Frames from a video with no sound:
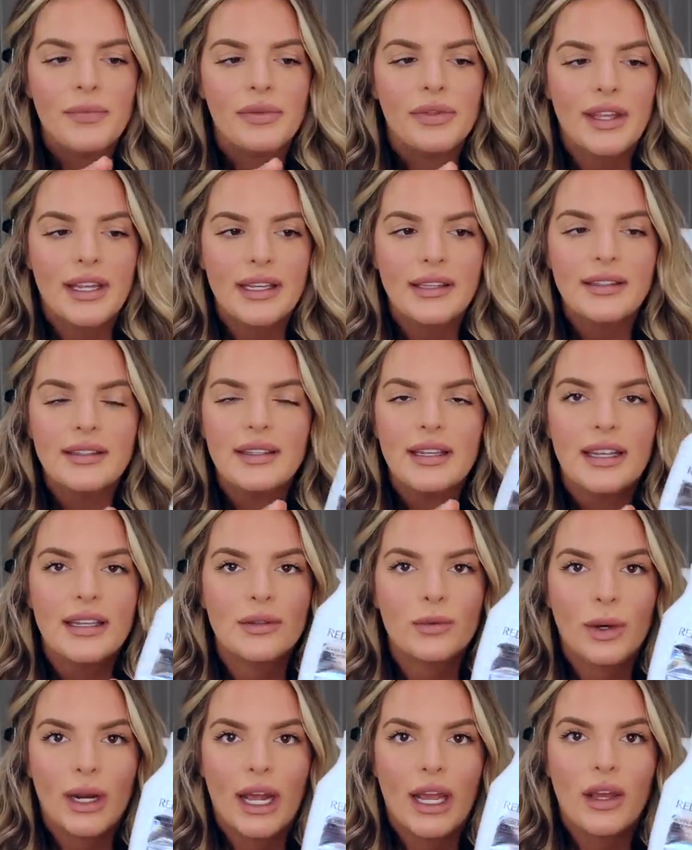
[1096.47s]
This
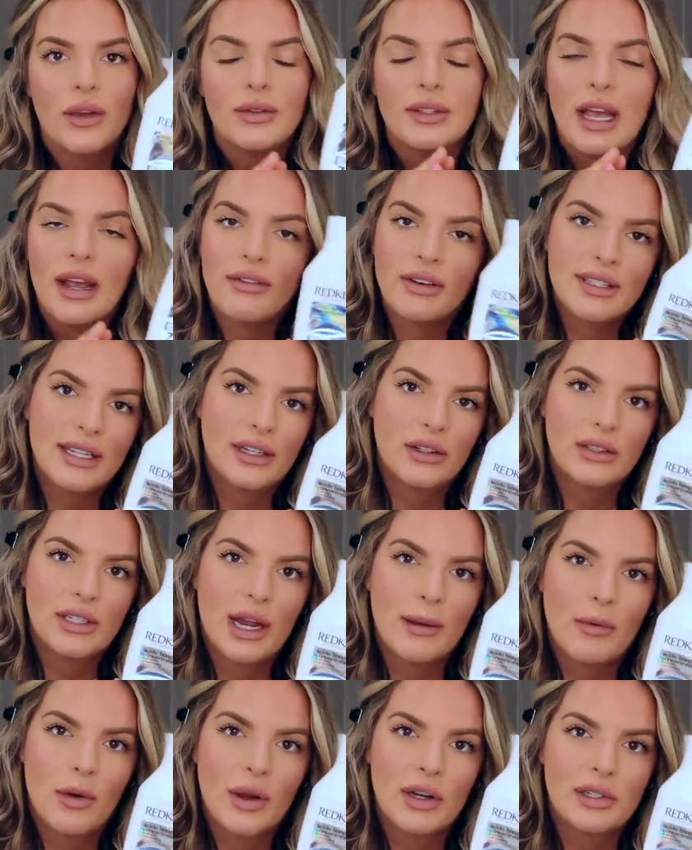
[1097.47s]
is what I use every single
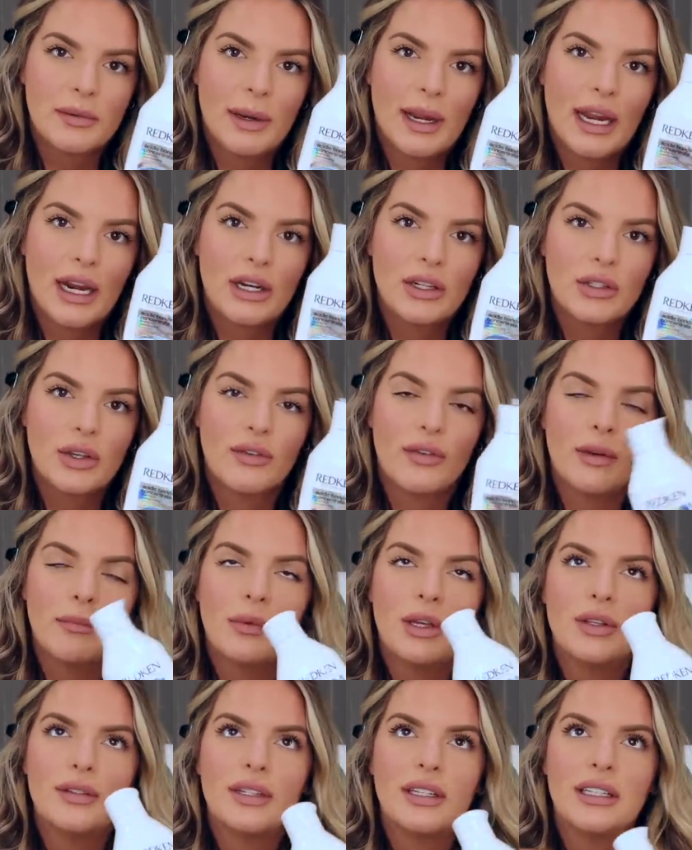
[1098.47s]
time I wash my hair. So if I'm
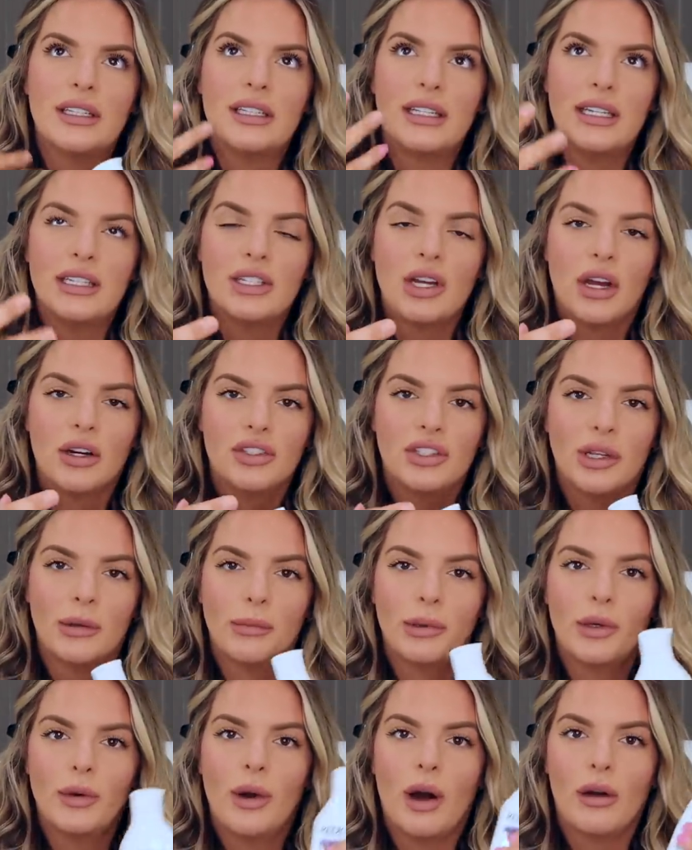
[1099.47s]
using the detox
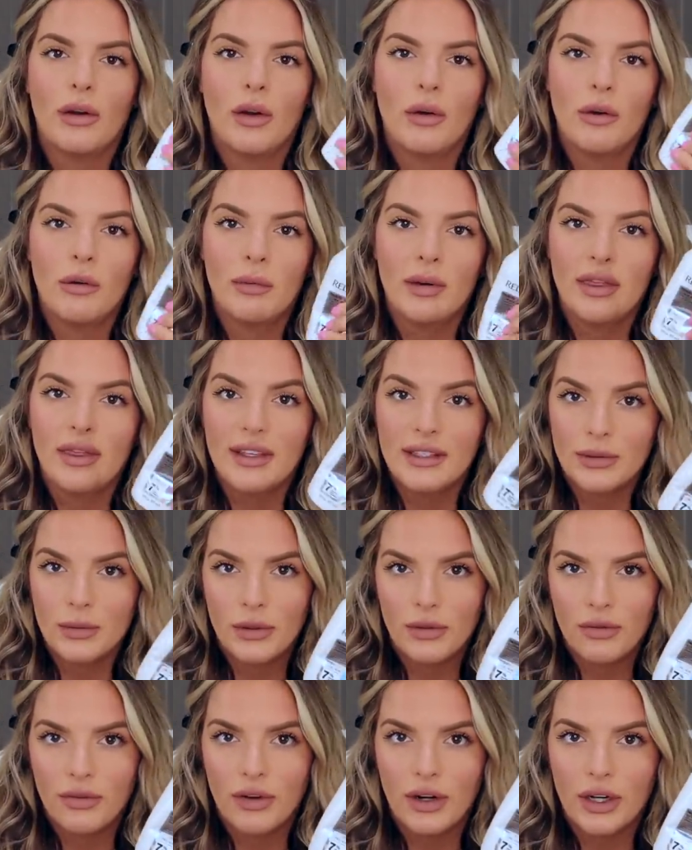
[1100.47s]
shampoo, I'll go in with this
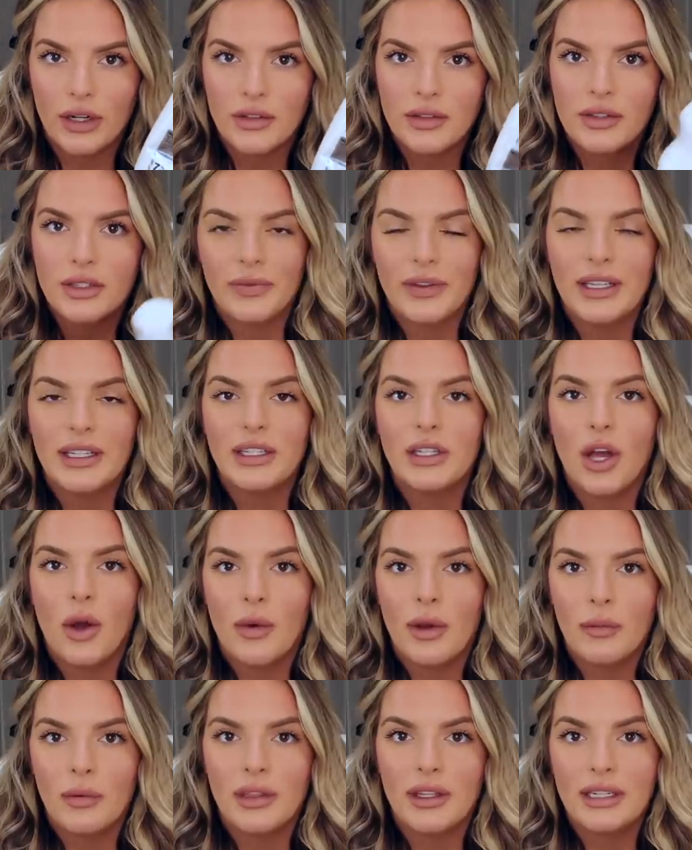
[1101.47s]
one first, then go
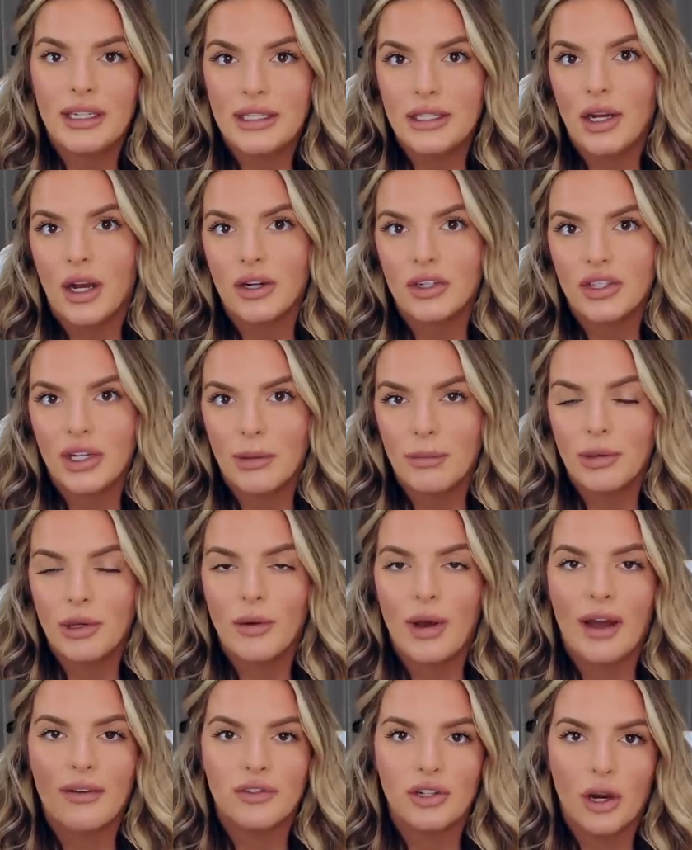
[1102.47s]
in with the detox
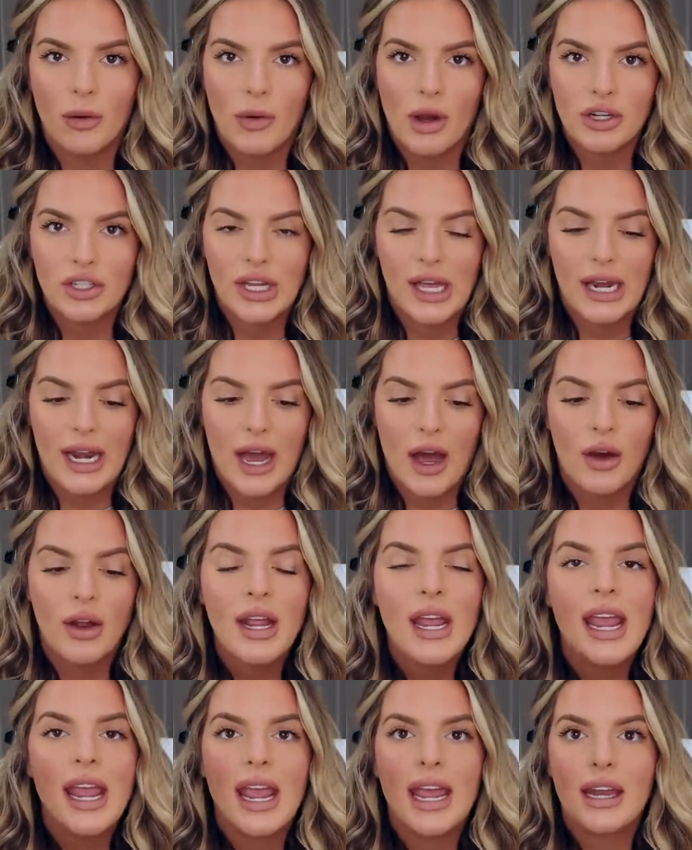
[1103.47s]
shampoo after I wash that out
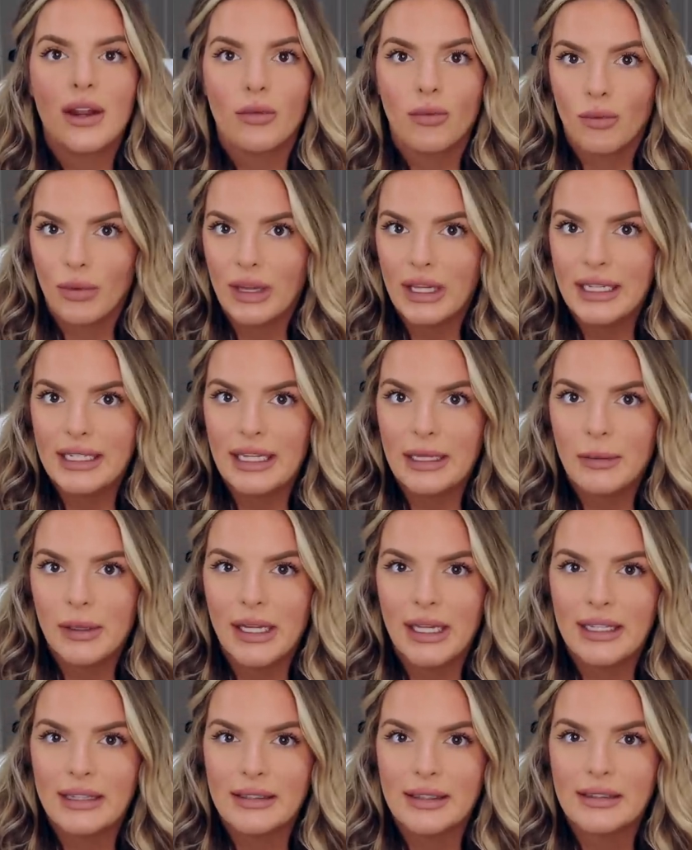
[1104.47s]
and it really deep
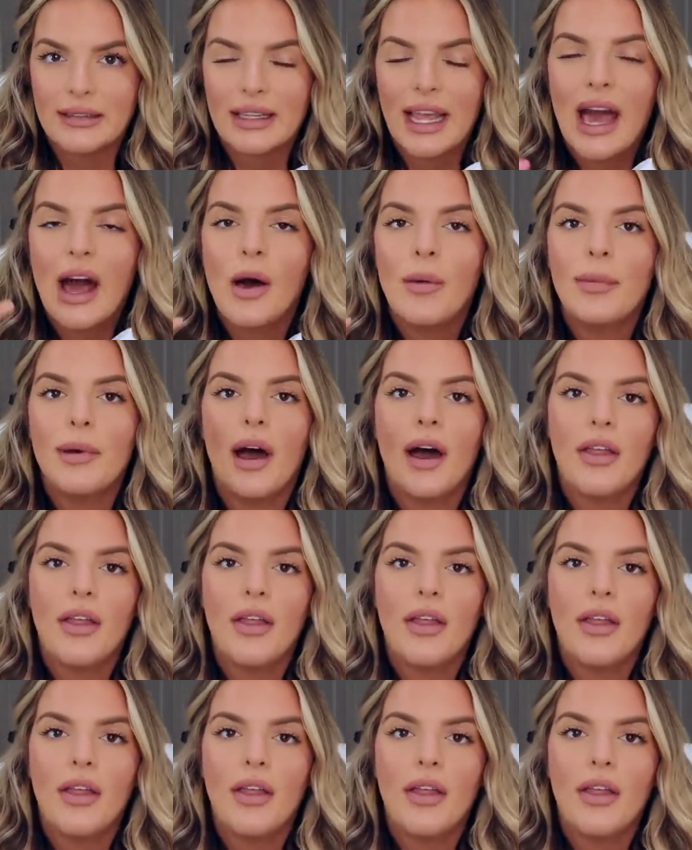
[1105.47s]
cleans the scalp.